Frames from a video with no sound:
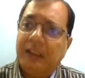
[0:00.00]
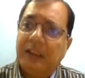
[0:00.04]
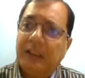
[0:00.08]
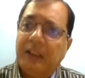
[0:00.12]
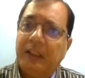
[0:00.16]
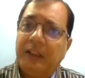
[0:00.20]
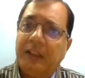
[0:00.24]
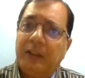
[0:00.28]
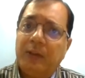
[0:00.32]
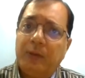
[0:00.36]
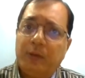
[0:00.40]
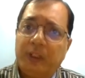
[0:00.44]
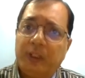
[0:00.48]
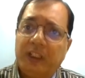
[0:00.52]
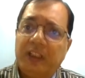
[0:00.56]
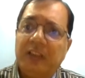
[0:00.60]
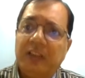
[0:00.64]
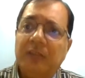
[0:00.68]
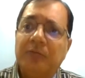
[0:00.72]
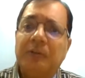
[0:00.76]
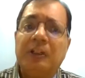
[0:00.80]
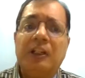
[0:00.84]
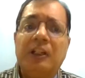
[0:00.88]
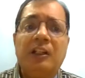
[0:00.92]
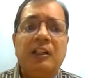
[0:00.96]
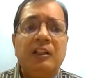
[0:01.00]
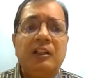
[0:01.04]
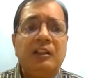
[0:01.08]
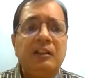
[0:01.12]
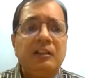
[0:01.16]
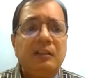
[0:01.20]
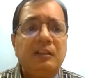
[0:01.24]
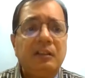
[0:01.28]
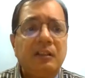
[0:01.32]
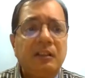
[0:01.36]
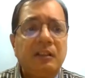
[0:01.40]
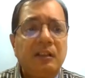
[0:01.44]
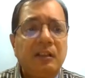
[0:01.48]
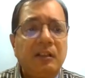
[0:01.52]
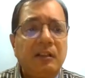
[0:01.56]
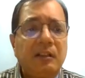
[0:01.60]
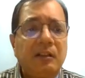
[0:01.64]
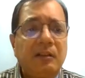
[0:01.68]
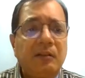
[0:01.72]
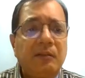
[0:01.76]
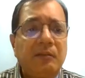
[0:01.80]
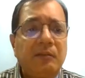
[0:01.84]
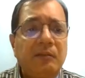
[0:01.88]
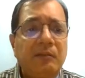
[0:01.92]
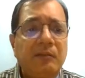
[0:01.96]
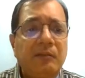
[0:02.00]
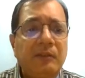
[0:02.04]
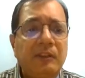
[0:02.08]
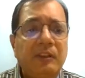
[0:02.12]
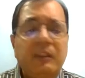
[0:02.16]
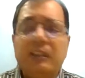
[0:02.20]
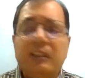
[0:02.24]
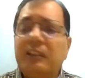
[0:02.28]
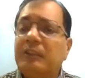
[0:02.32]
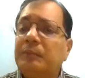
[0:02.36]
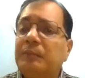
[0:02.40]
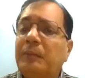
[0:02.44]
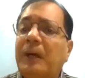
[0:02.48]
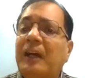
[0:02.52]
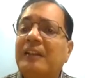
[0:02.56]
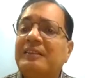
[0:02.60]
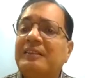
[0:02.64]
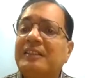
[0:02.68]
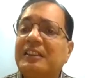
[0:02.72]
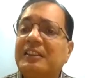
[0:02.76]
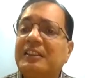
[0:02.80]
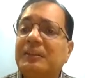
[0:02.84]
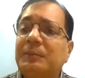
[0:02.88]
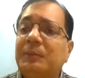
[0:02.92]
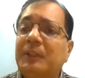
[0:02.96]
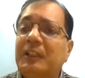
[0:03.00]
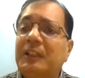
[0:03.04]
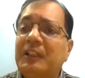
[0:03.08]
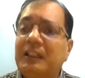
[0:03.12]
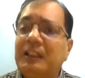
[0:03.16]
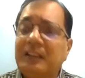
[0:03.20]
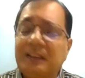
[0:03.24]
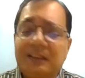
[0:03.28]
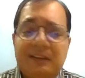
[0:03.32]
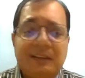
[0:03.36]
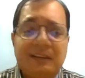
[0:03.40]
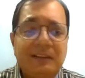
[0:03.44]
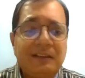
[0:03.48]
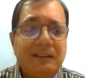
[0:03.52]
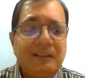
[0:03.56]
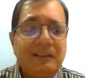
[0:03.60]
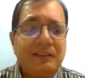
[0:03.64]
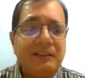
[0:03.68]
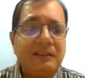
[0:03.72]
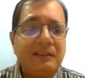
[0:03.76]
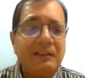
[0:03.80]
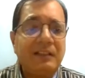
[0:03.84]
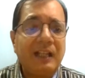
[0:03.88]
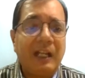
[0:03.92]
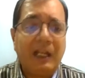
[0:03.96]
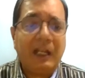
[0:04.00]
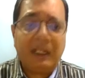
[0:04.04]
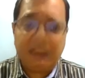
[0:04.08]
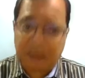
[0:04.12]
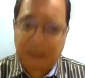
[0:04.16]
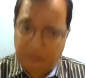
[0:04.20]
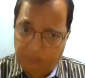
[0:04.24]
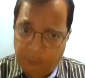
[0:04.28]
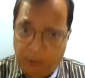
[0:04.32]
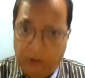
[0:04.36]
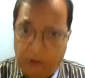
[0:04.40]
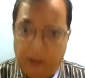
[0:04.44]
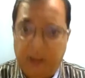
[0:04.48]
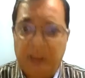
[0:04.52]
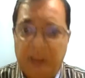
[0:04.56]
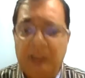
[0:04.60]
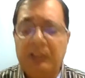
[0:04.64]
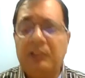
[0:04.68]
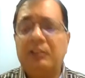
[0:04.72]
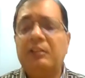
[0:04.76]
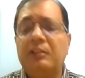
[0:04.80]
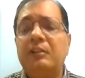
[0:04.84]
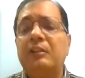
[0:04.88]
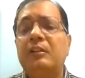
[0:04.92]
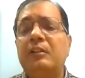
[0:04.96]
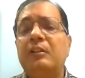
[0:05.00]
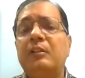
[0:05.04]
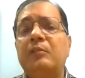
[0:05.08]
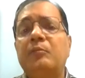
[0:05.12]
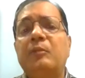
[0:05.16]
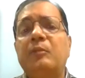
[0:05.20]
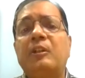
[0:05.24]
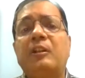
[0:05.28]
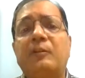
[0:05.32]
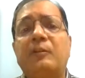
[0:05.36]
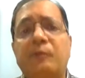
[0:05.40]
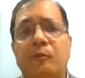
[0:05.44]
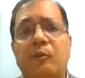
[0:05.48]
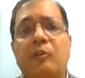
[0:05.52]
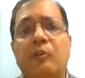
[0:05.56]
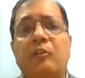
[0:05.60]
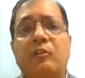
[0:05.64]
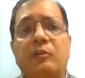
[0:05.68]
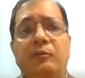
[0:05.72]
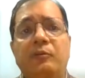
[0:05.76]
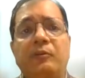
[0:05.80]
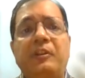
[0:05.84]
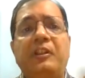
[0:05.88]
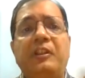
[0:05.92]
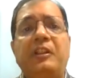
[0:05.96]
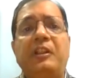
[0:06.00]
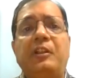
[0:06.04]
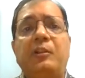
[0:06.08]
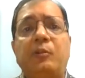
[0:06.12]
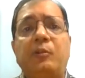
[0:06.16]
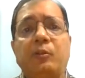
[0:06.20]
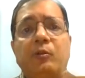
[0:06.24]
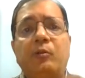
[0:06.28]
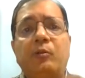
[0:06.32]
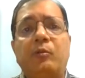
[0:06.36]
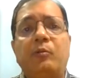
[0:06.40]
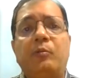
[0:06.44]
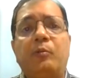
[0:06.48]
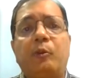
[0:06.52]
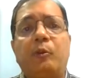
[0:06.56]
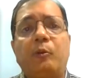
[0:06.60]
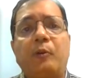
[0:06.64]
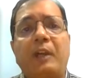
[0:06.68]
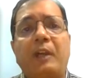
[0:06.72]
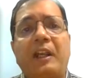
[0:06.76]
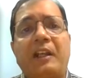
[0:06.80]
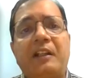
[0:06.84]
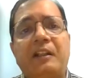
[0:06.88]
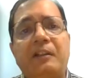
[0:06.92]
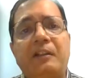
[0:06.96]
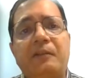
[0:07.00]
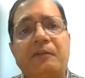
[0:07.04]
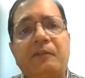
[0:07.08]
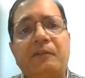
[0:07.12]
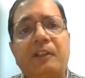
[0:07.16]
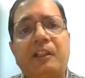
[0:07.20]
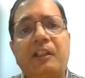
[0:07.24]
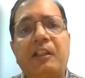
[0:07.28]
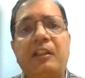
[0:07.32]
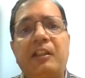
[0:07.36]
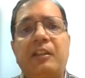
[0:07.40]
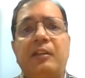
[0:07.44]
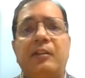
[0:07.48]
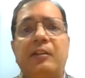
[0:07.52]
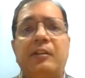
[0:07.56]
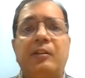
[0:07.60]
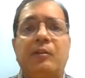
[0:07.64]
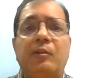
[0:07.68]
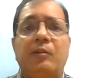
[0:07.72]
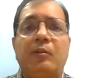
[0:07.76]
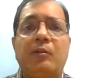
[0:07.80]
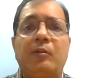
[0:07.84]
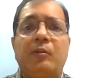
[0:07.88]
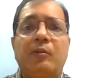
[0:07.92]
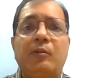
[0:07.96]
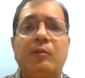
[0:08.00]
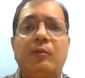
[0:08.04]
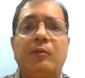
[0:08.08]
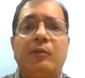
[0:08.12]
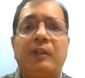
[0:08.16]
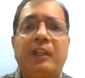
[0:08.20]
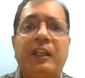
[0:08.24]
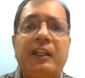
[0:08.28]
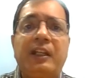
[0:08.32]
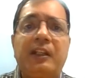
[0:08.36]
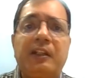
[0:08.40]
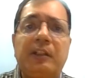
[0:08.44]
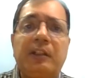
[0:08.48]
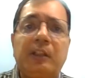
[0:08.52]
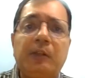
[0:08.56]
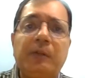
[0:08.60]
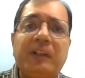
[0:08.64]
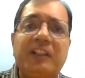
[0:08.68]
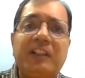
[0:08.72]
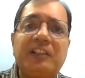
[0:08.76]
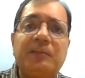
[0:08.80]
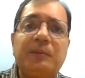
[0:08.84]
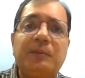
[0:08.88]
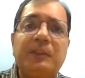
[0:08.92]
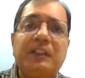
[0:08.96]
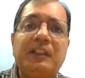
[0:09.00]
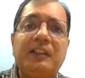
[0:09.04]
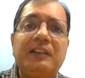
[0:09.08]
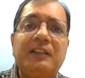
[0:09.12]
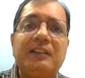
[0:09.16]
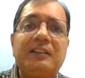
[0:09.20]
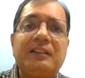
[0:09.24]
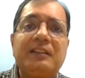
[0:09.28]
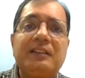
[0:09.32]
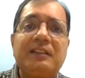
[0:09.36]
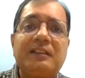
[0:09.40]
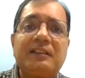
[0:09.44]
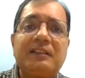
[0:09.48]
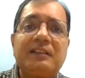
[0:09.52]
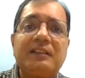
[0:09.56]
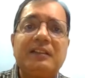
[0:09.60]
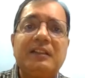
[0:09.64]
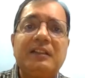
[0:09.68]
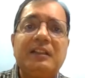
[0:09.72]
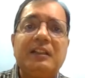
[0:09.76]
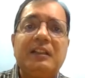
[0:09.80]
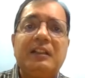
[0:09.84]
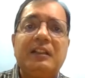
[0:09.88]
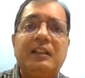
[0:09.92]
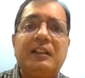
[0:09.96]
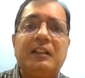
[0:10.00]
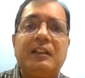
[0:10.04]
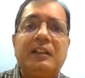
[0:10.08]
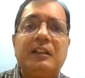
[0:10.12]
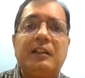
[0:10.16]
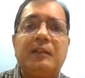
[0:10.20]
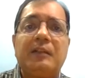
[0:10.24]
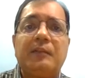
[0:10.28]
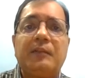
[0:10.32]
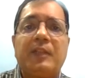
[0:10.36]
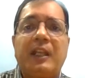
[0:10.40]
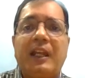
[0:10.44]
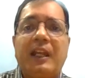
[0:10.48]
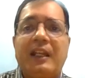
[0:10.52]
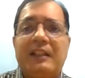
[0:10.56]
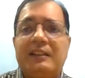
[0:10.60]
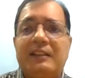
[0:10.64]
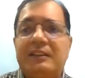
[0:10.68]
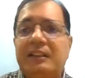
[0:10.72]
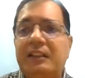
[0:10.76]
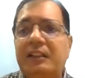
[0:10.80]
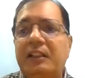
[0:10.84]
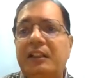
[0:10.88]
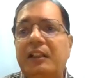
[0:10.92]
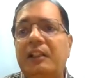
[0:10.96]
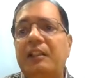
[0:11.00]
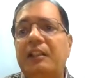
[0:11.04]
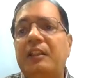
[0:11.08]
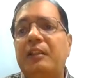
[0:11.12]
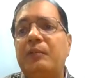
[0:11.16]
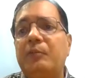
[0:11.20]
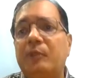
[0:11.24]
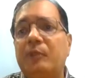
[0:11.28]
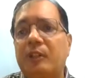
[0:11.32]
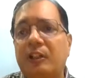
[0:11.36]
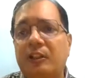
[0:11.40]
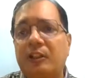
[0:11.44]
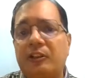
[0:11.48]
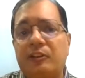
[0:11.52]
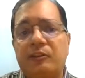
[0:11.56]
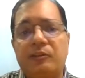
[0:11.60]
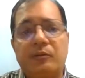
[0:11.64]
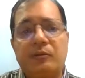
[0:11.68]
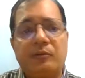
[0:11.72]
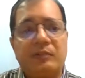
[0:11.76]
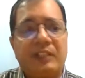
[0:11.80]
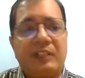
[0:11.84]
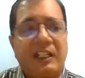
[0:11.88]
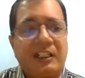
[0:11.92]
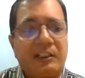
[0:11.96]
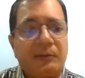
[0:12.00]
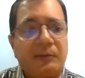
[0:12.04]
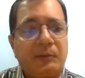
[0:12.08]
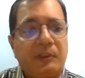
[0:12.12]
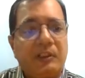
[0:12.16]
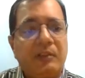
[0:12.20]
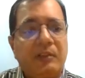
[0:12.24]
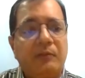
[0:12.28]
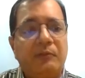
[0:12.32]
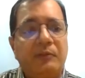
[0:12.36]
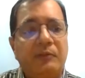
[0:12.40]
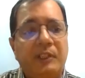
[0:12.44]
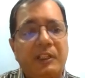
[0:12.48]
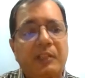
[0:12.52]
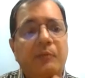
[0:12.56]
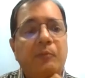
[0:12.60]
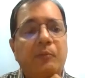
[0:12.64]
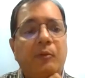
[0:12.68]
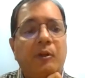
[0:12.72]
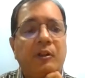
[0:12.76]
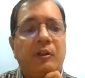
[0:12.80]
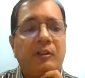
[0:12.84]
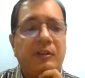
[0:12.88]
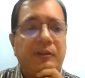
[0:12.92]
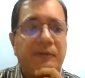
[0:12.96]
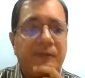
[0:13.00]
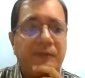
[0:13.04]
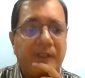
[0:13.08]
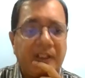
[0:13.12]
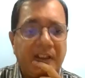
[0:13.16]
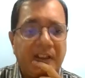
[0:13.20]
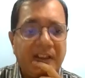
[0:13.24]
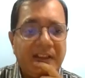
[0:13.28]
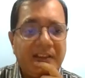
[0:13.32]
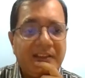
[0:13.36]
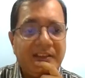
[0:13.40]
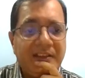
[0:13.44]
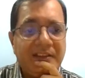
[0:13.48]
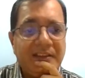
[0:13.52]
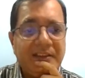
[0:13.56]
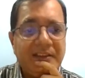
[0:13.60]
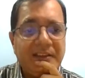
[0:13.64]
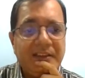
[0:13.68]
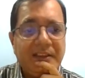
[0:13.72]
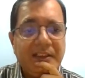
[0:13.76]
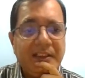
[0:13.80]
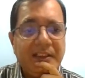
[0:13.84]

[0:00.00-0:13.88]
In today's world, these past experiences are important, but of course we need to proactively, look at new experiences as they really emerge. So that's become very important for us.